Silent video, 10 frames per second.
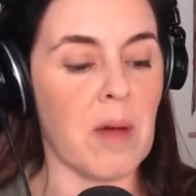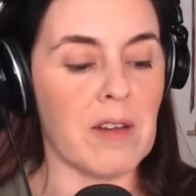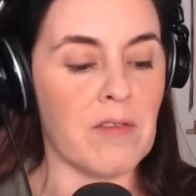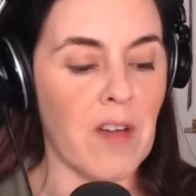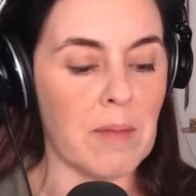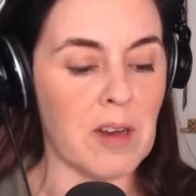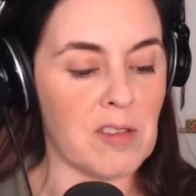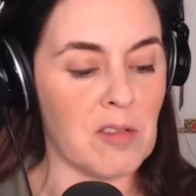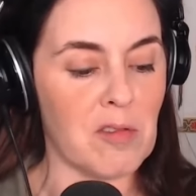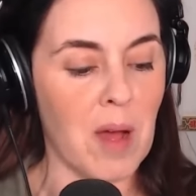Why did
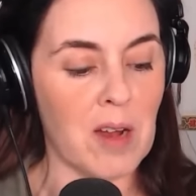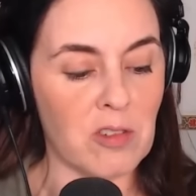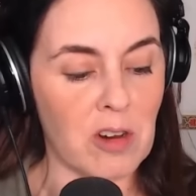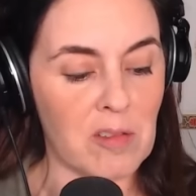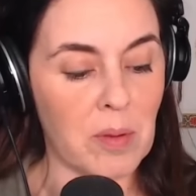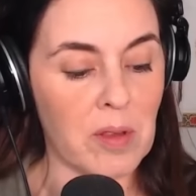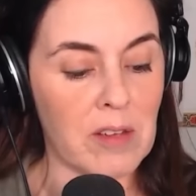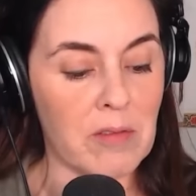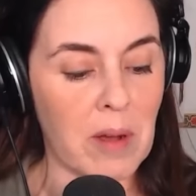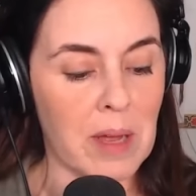feminists whose mantras
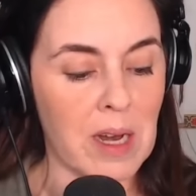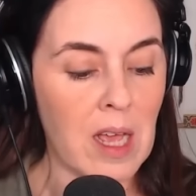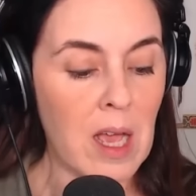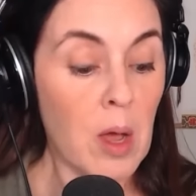believe women